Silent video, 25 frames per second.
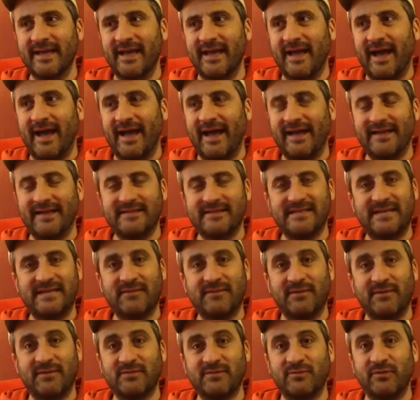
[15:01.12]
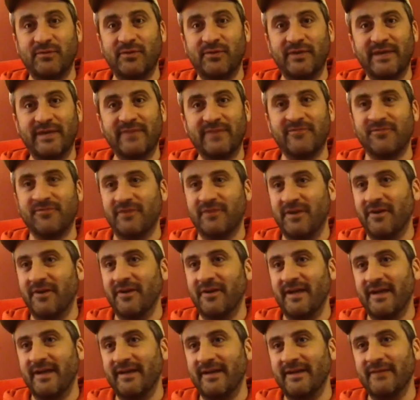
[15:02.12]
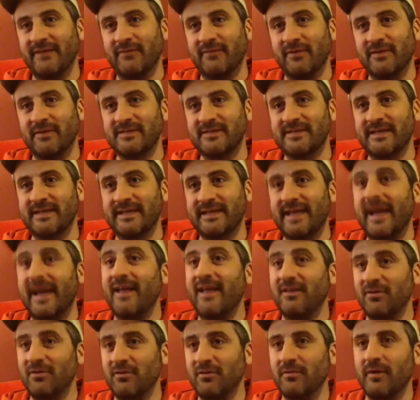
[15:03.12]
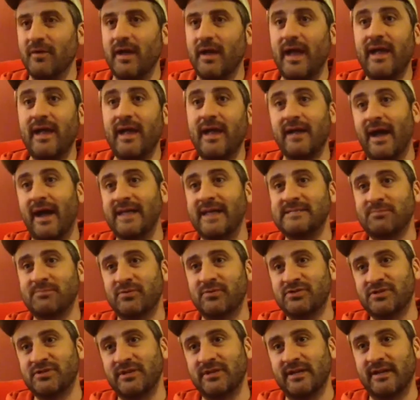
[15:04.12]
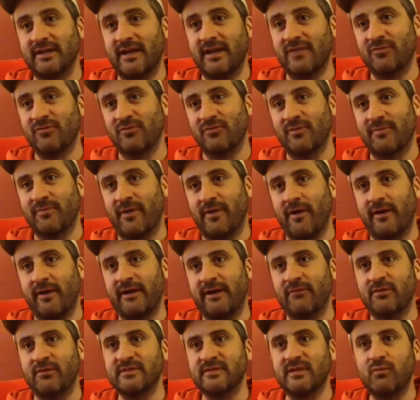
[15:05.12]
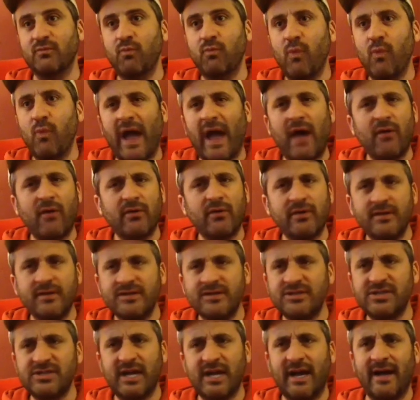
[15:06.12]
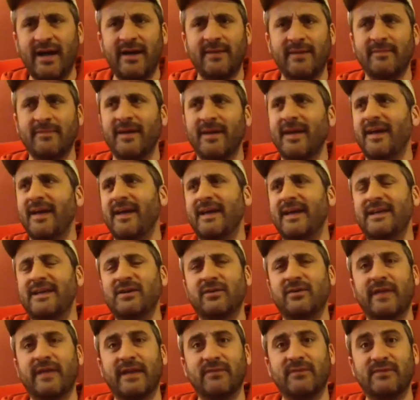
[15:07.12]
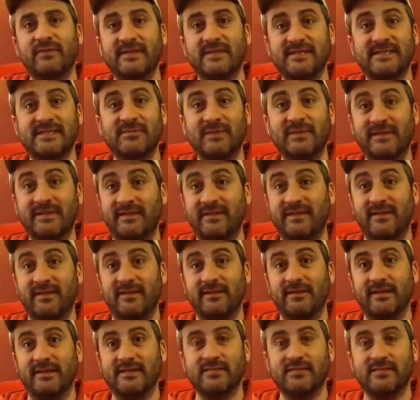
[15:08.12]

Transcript: I could see where it's really infuriating, where it's like, yeah, hey guys pushing a kid through the park, and everyone's like, wow, good job. And you're like, this is ridiculous.